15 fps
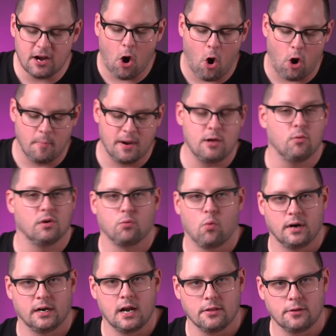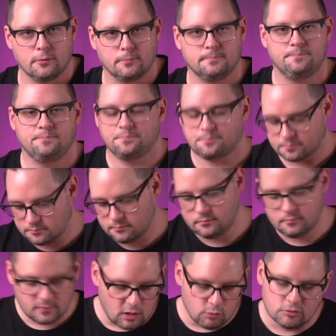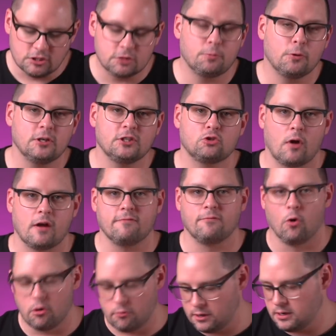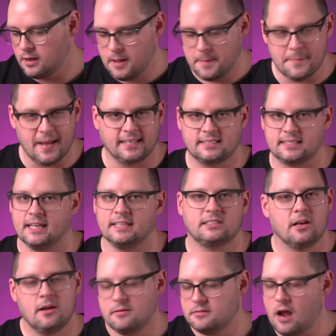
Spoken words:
in harmony with one another, which is pretty straightforward, makes sense.